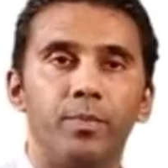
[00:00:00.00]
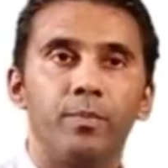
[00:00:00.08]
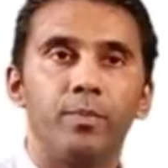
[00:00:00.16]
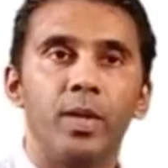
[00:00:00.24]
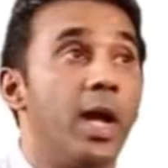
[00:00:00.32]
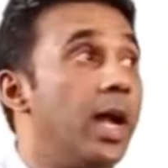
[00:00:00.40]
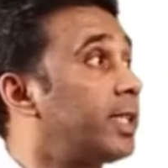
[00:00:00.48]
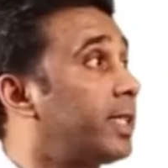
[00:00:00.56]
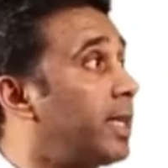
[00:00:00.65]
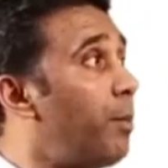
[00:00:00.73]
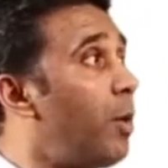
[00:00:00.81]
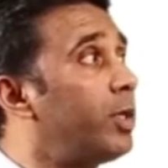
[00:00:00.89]
And
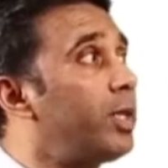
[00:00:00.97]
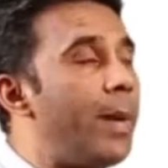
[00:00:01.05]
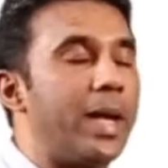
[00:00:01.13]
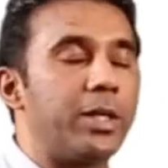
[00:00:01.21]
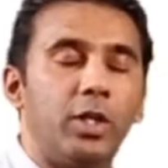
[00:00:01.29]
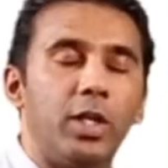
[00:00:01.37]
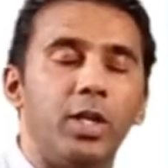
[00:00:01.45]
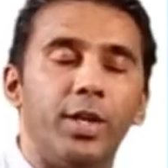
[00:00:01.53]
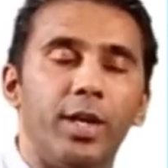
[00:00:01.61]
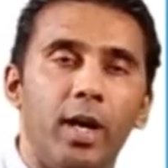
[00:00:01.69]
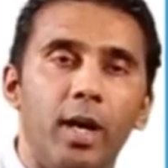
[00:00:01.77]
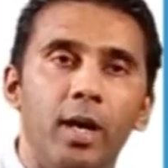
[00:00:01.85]
some of the
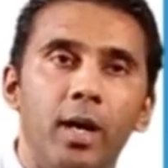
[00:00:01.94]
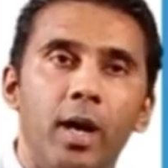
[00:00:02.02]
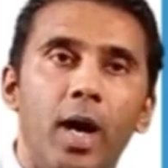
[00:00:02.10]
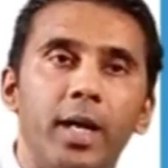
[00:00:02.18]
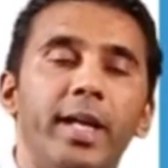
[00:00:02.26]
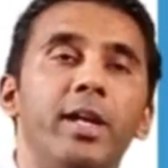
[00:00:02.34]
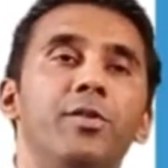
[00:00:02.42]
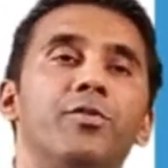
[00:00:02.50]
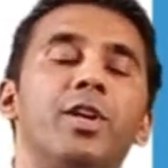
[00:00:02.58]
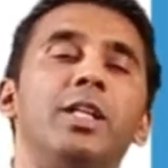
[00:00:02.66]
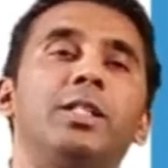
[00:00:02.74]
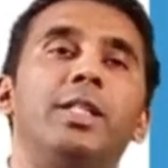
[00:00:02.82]
bacteria are
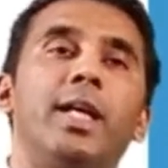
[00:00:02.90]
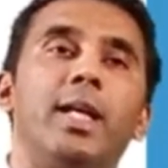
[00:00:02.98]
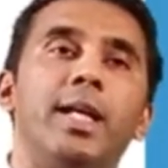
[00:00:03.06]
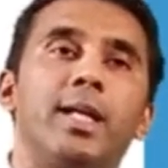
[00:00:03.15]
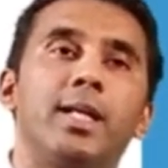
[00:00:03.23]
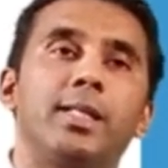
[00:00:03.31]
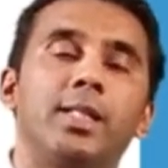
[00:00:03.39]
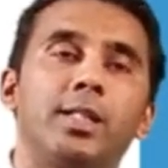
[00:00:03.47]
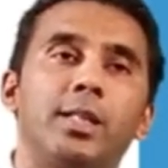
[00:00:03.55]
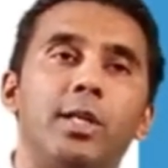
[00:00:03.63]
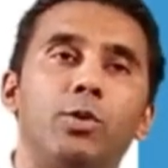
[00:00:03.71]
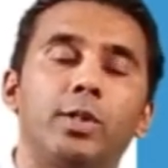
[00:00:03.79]
intrinsically
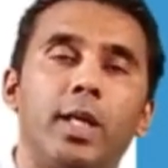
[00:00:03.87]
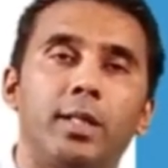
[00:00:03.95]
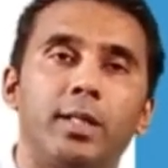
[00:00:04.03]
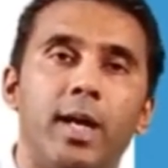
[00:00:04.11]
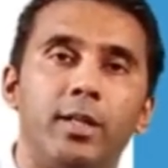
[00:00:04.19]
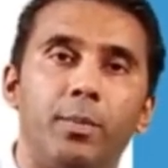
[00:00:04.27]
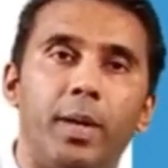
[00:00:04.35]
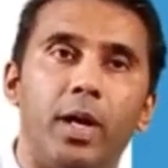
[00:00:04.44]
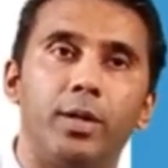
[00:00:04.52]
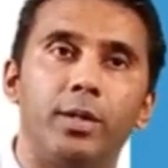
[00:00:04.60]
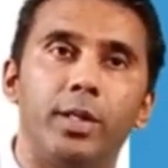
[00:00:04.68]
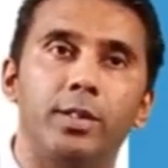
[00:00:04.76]
resistant to certain
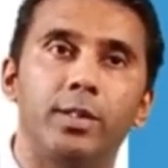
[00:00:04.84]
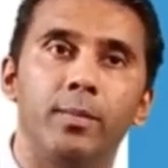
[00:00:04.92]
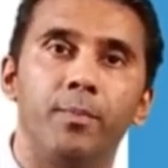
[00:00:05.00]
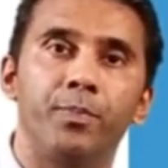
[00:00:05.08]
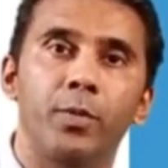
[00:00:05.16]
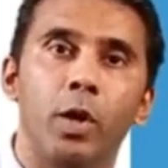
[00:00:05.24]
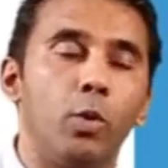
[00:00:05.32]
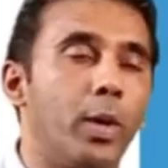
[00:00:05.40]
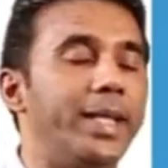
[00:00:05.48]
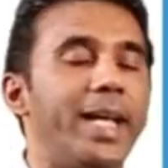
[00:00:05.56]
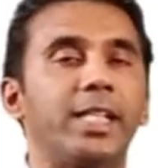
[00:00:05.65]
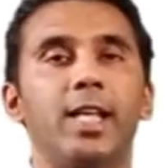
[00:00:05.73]
antibiotics. Look at
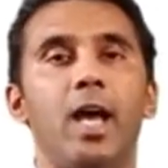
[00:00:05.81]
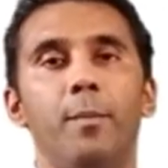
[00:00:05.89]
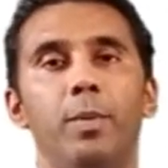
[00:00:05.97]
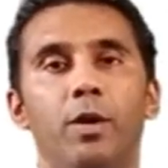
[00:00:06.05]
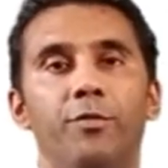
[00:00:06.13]
the example of